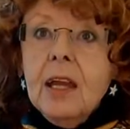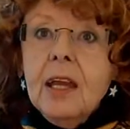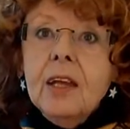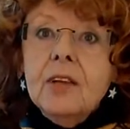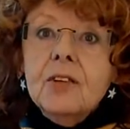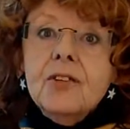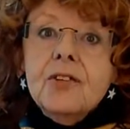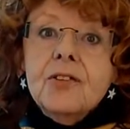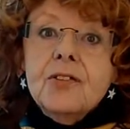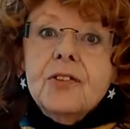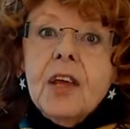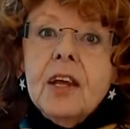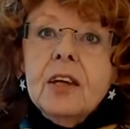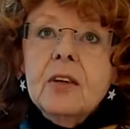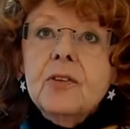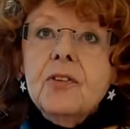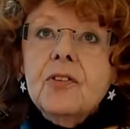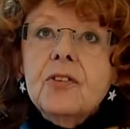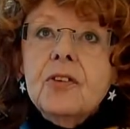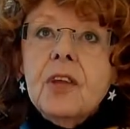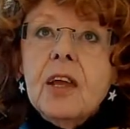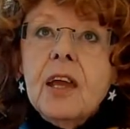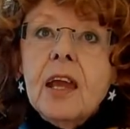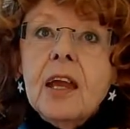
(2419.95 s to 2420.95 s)
Instead of
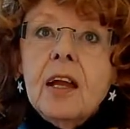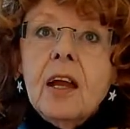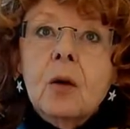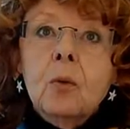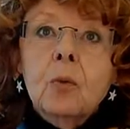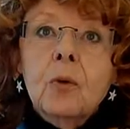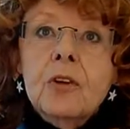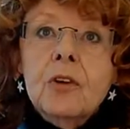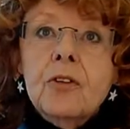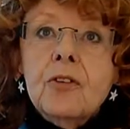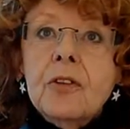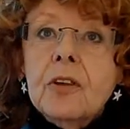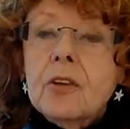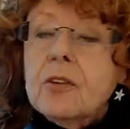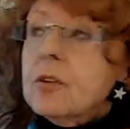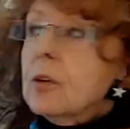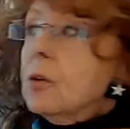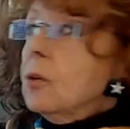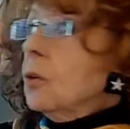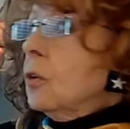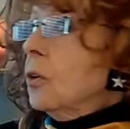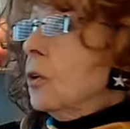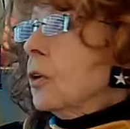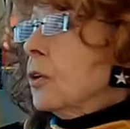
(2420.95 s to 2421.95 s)
saying, I wish this,
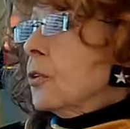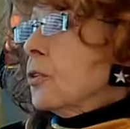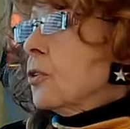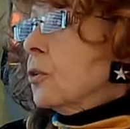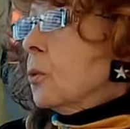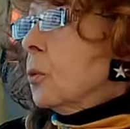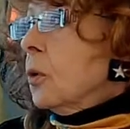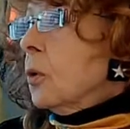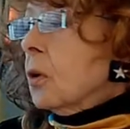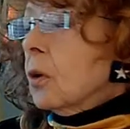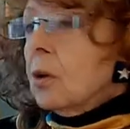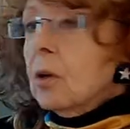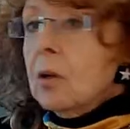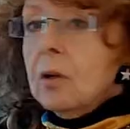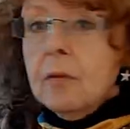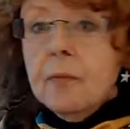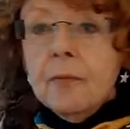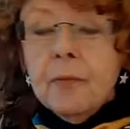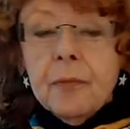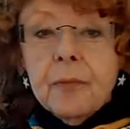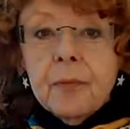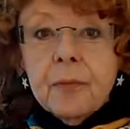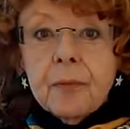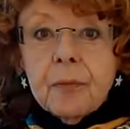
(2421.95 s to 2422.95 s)
oh look, squirrel,
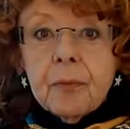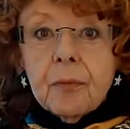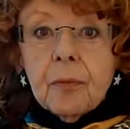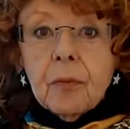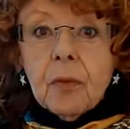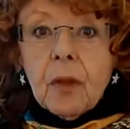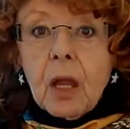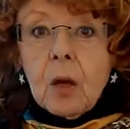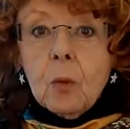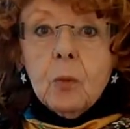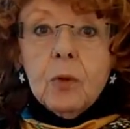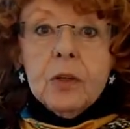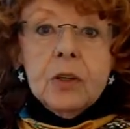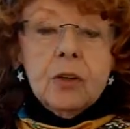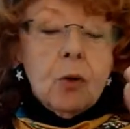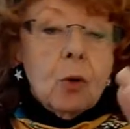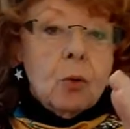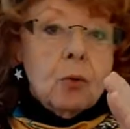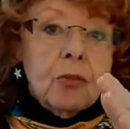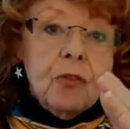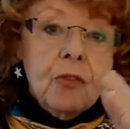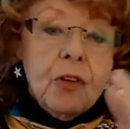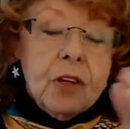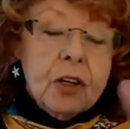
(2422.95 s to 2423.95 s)
and we
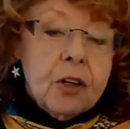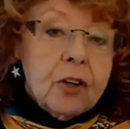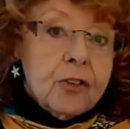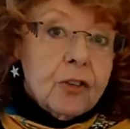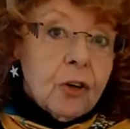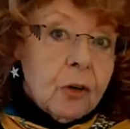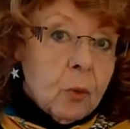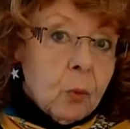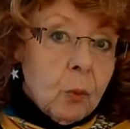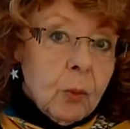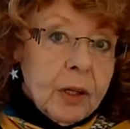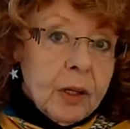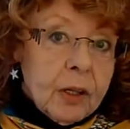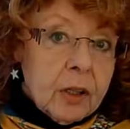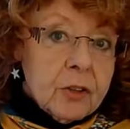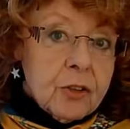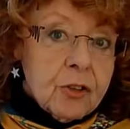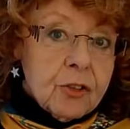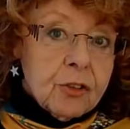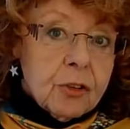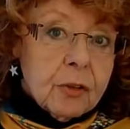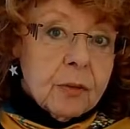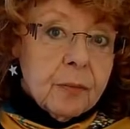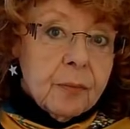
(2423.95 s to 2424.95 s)
don't finish our
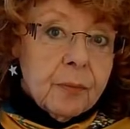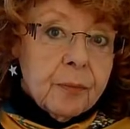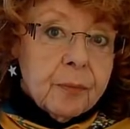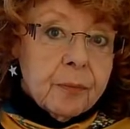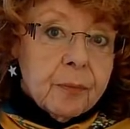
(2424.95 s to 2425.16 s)
wish,